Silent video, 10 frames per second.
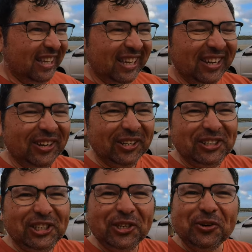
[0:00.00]
you know,
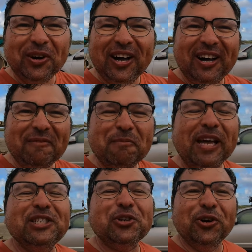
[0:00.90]
to
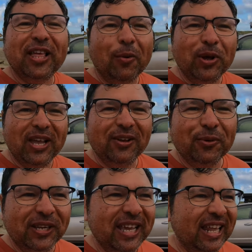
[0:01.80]
make sure that we
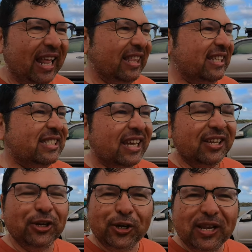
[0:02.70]
would get at least a
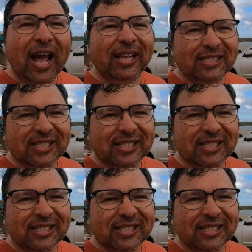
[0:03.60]
good night's